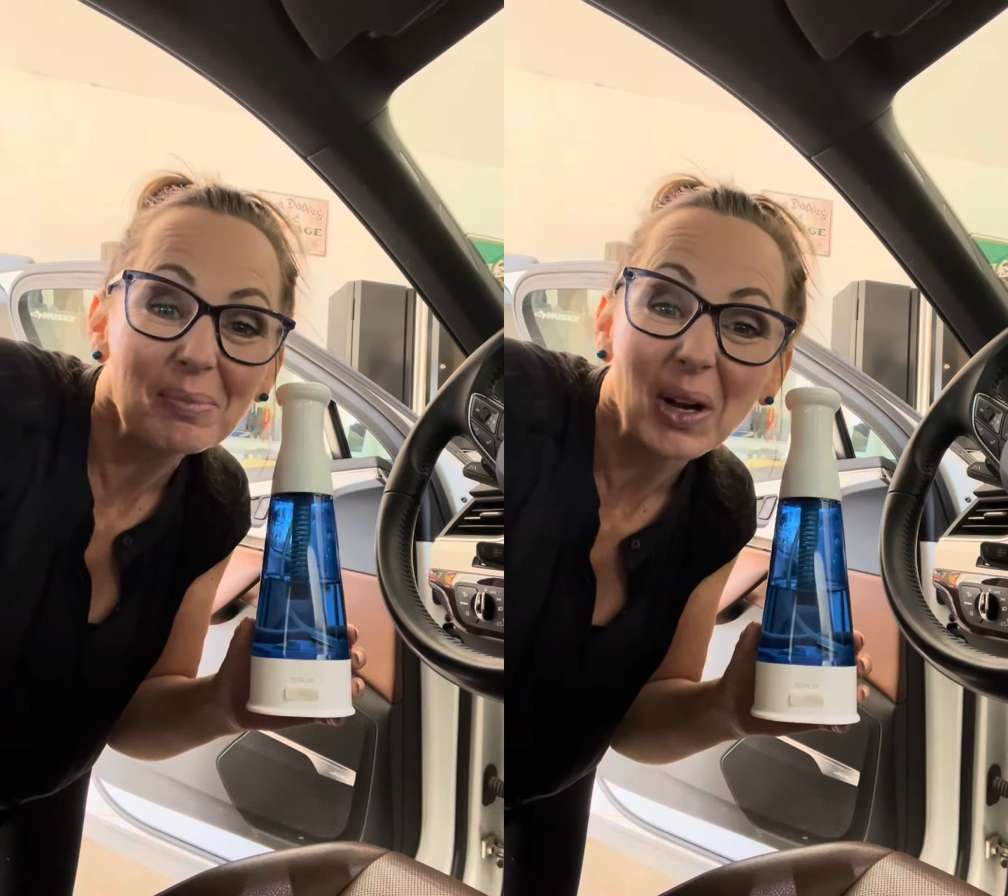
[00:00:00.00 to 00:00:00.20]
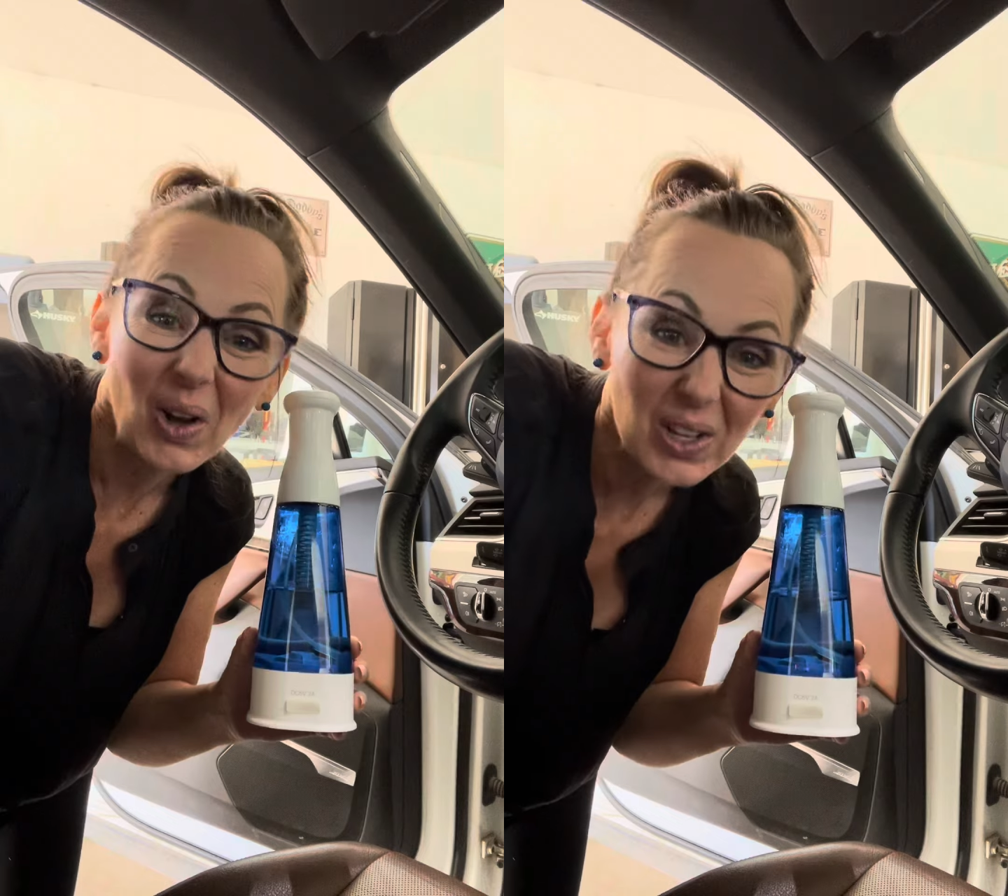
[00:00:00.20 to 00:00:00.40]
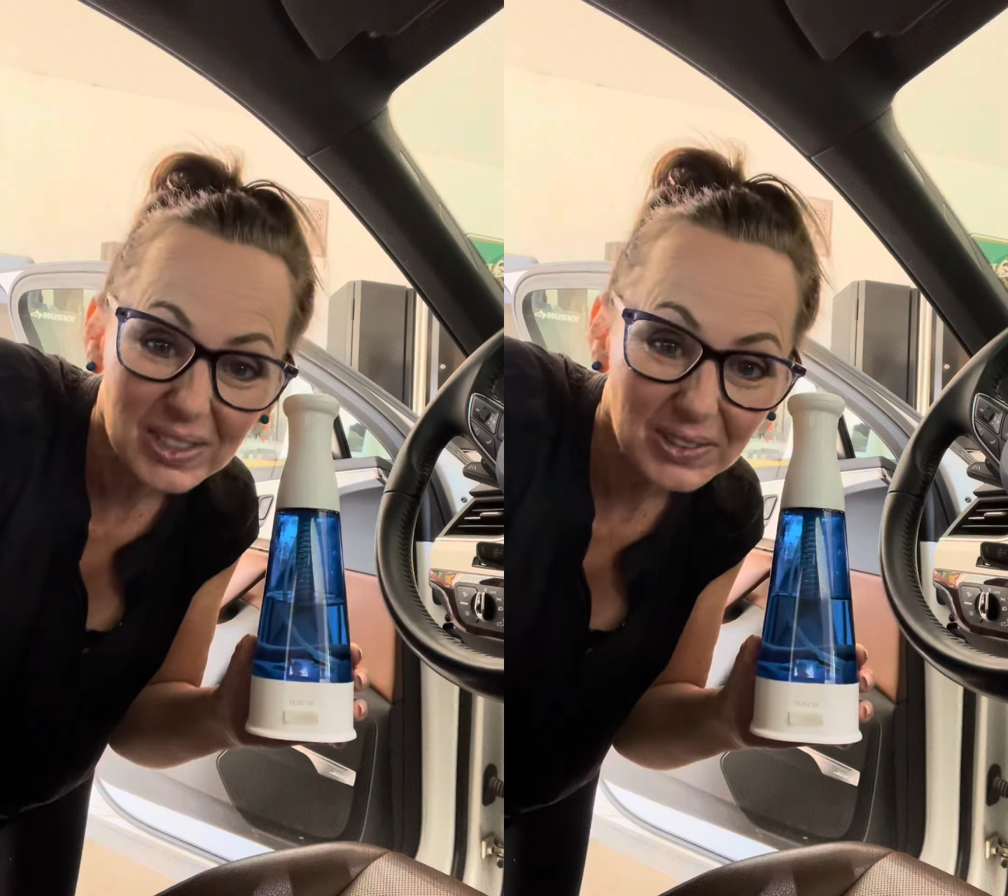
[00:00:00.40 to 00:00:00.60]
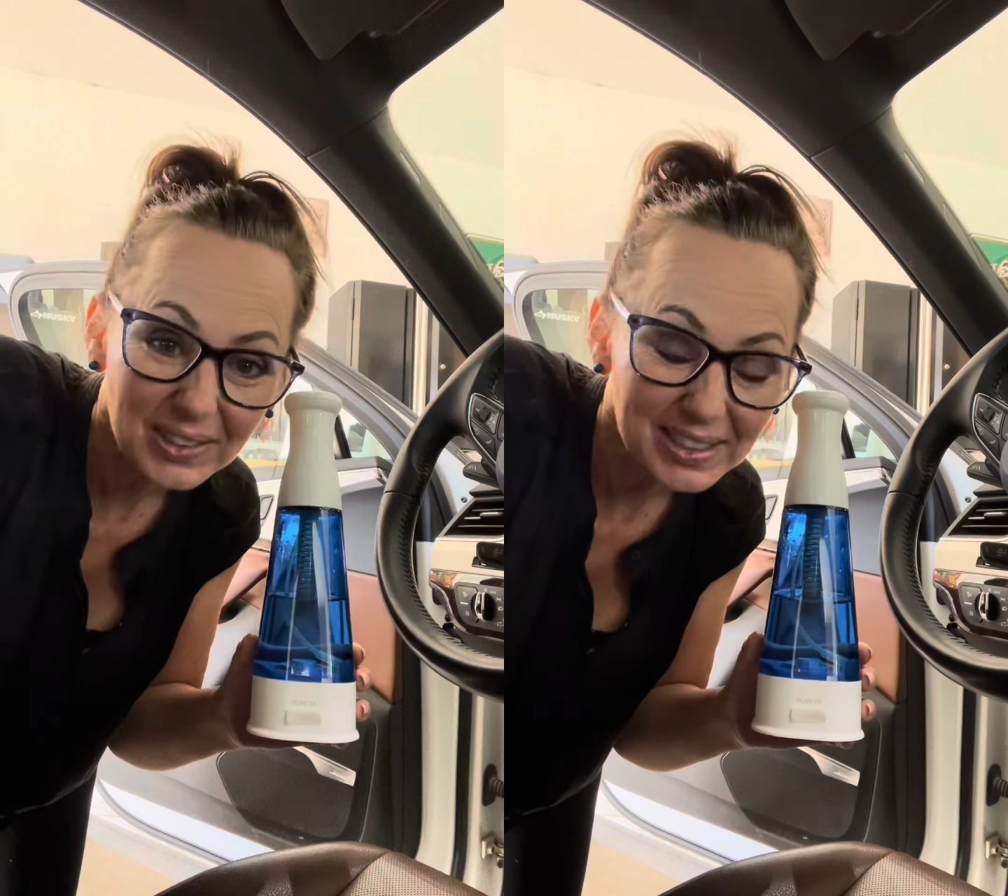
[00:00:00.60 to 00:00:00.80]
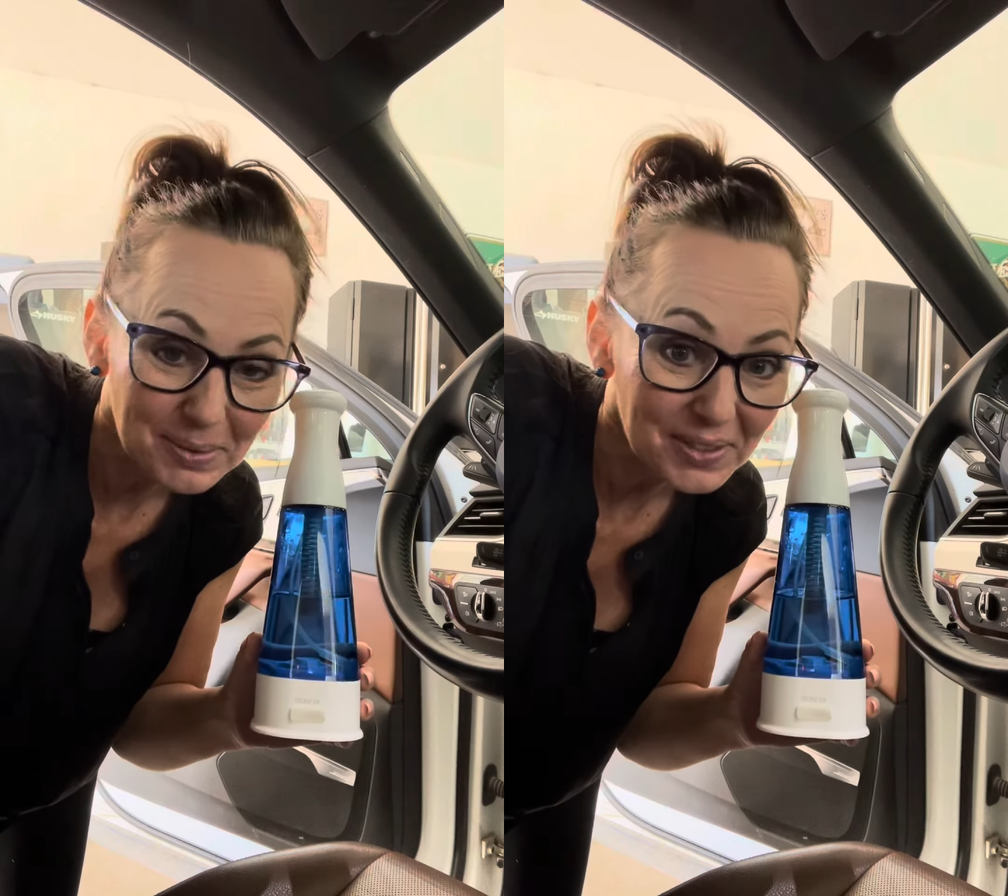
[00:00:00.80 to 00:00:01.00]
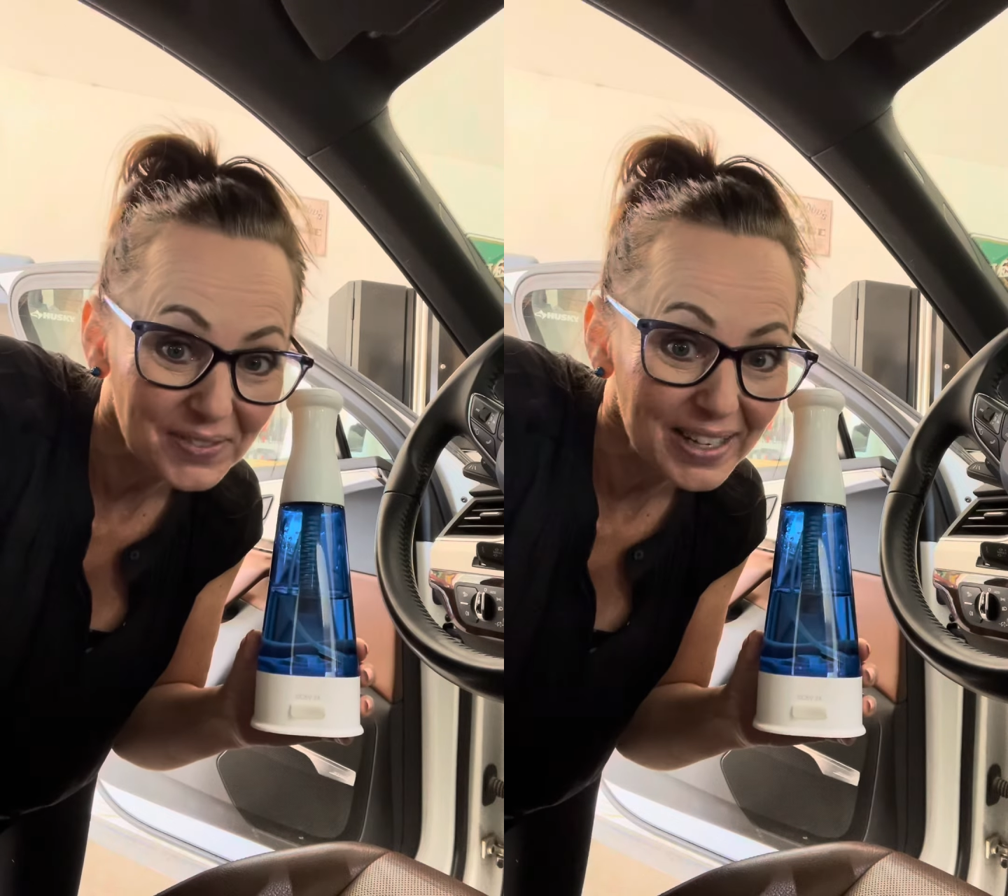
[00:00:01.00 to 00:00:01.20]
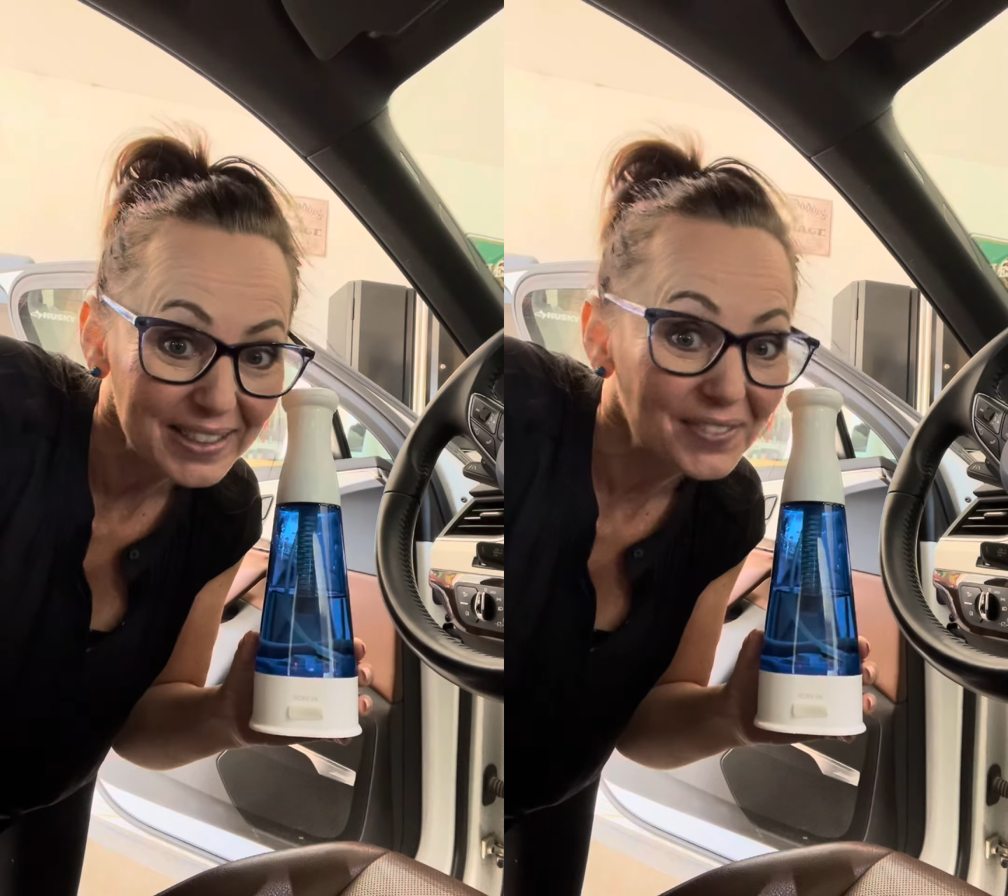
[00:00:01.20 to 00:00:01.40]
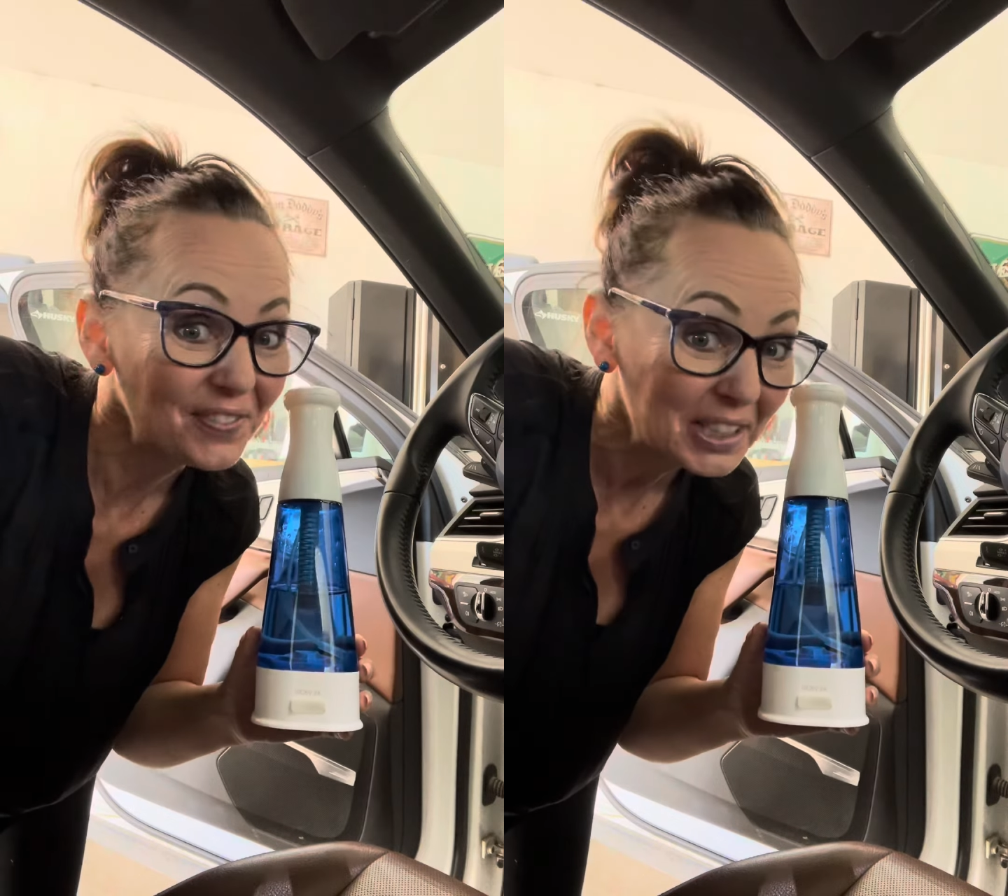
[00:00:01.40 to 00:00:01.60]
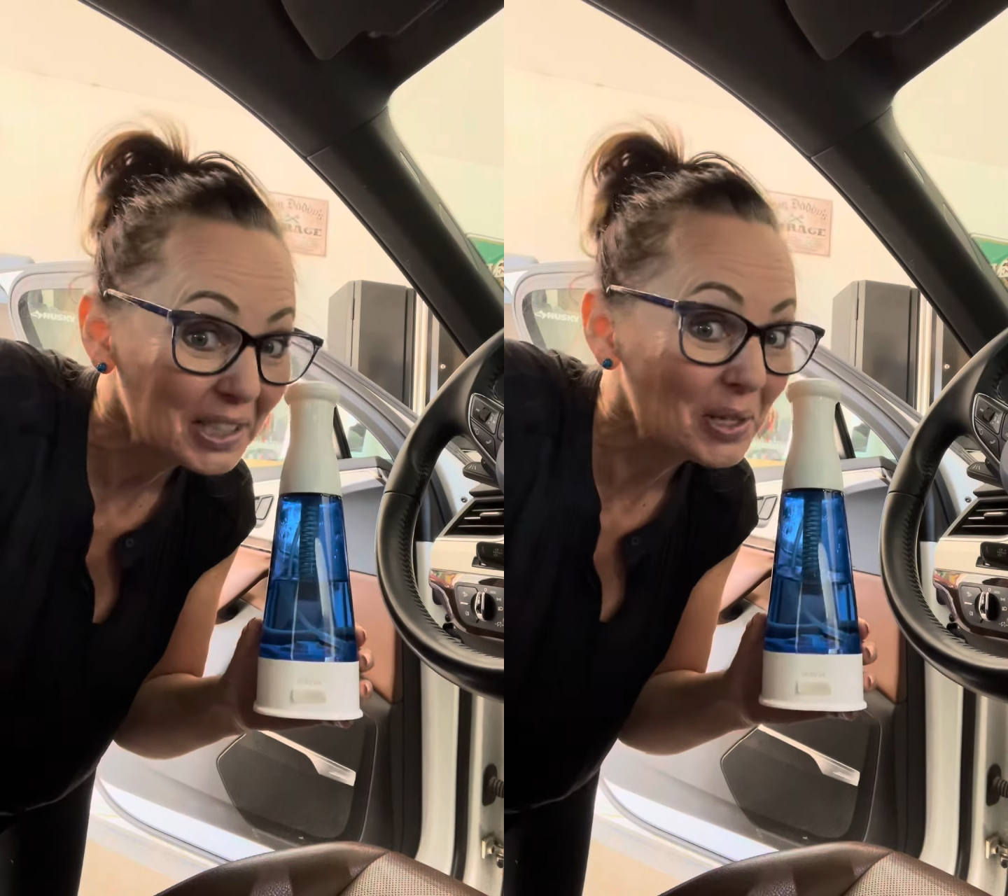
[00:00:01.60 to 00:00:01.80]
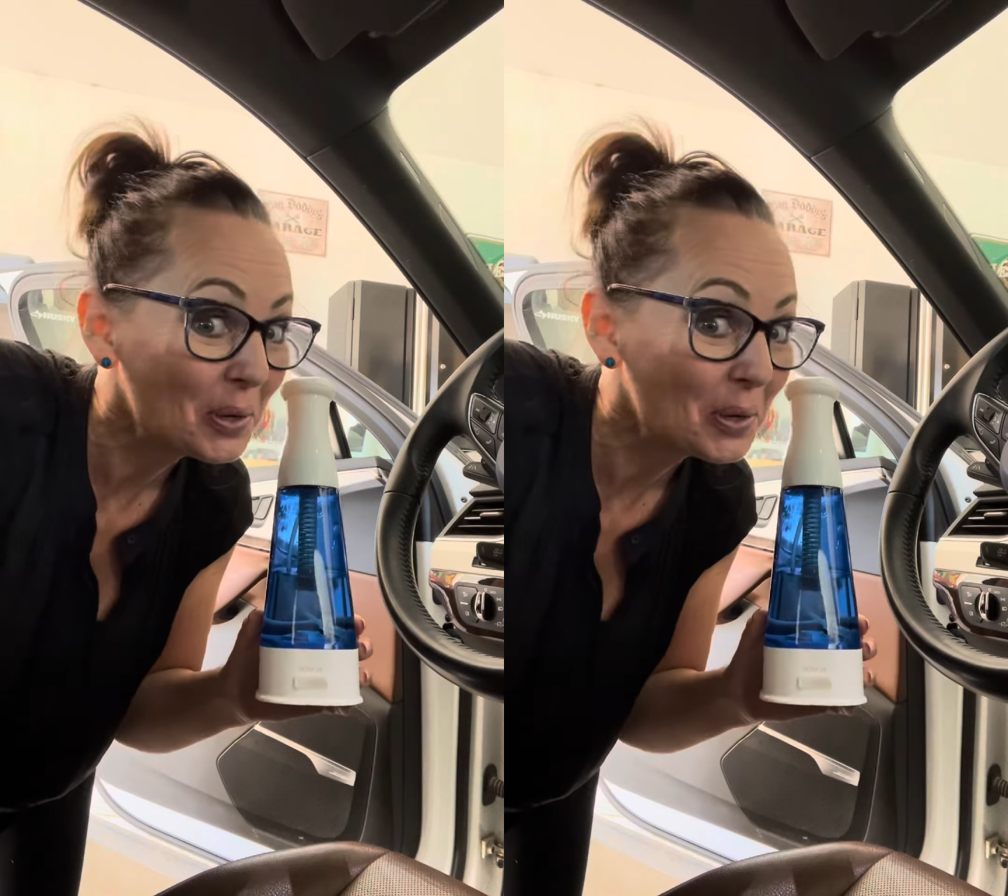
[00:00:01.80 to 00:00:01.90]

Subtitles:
but it also gets rid of any funky